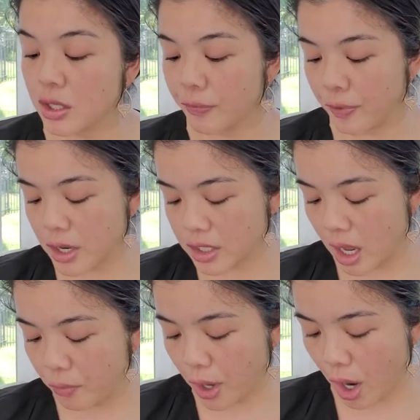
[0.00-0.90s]
So first
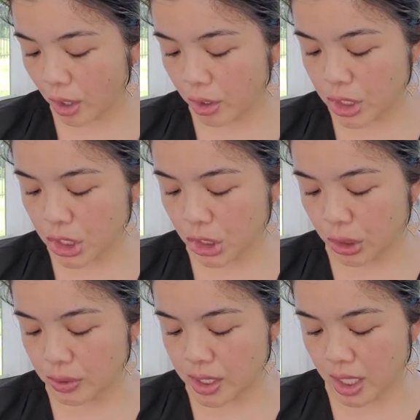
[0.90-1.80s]
off, we are going to
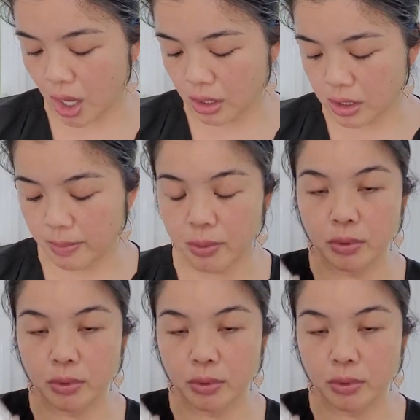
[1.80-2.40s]
use the Ultimate